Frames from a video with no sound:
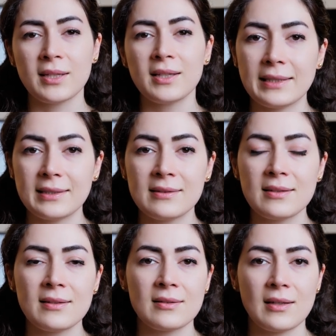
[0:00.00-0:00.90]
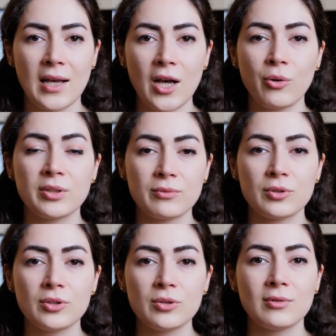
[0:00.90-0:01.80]
And this is how he
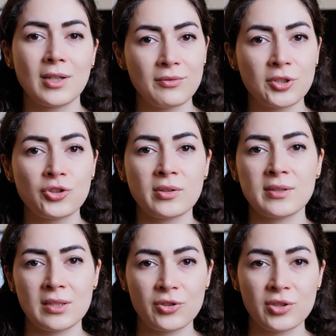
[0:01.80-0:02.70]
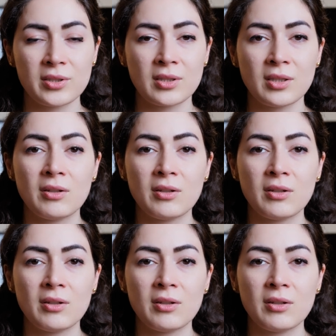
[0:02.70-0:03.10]
would do a virtual surgery.